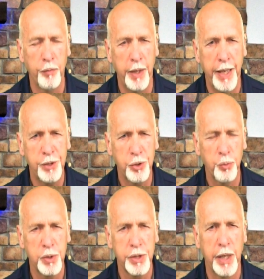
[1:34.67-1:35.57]
That Esther
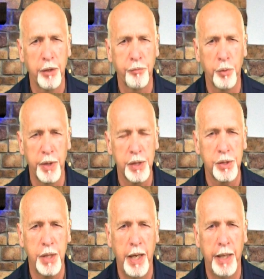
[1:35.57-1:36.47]
was there for this
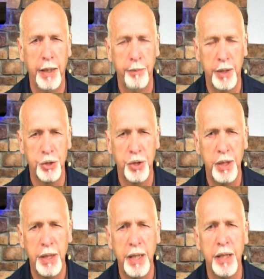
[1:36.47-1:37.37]
time that she
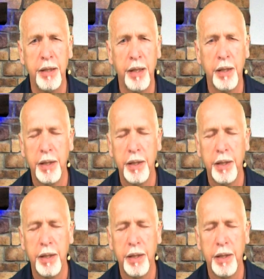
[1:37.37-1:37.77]
needed